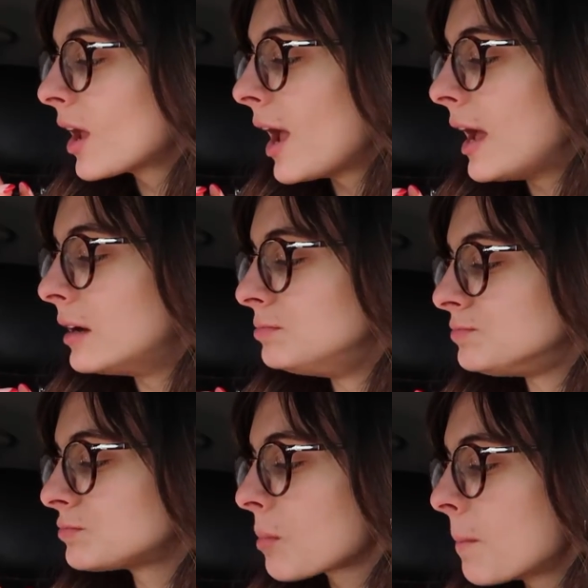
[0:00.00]

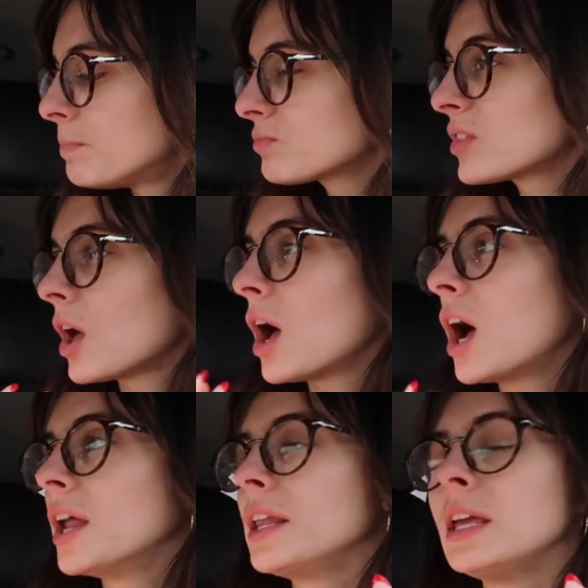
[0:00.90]
And um, the
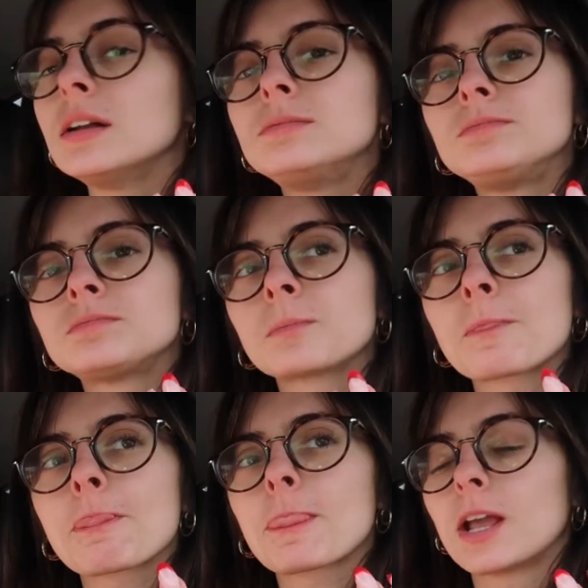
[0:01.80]
honey
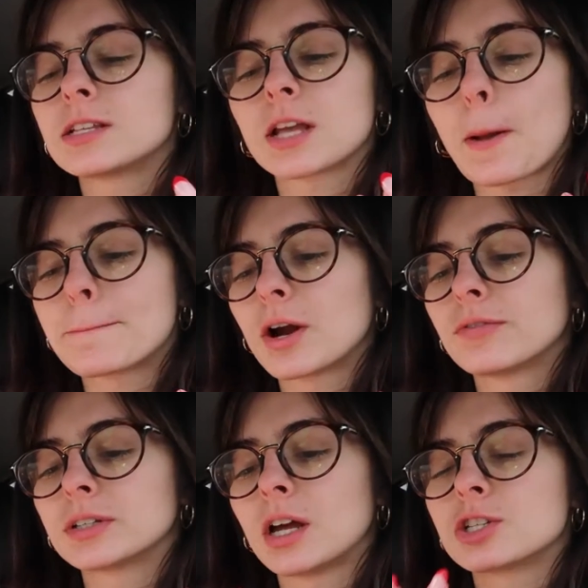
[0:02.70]
is like a
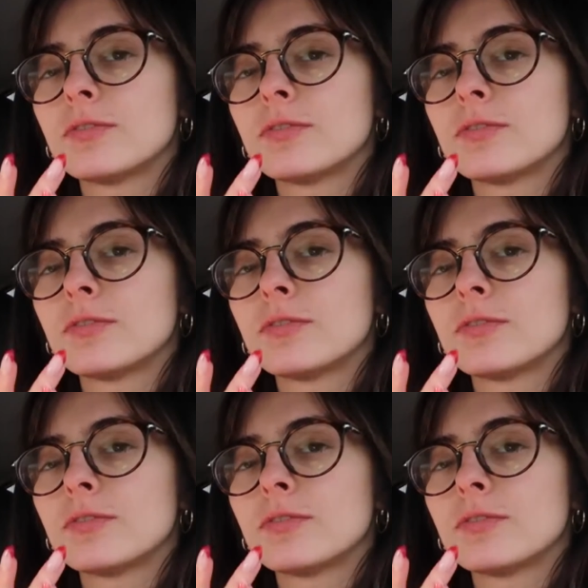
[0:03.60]
perfect touch.